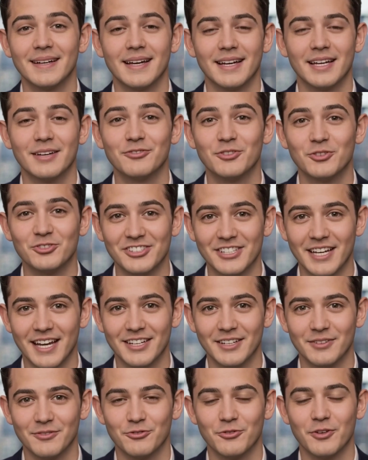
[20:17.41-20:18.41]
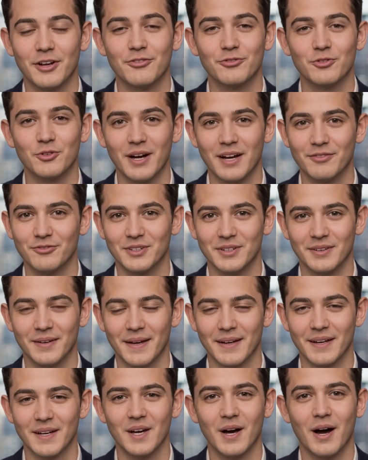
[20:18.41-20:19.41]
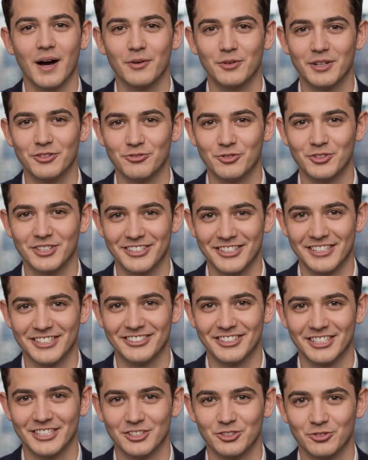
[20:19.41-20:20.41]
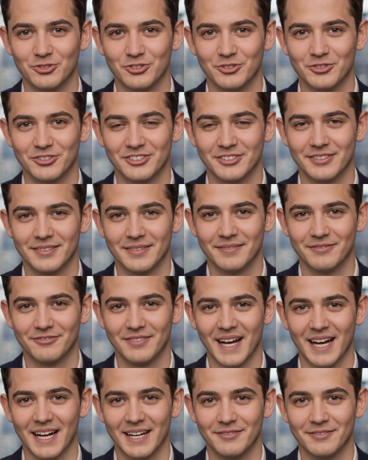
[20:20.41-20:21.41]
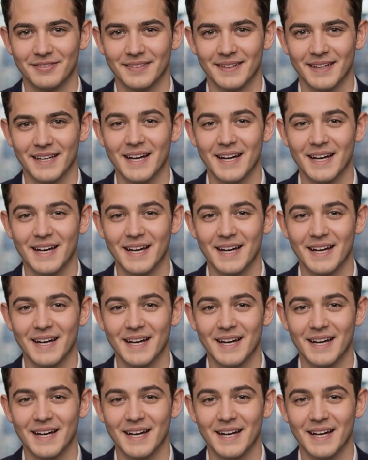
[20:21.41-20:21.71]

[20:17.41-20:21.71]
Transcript: If you said free forever, honor it for existing users. 5.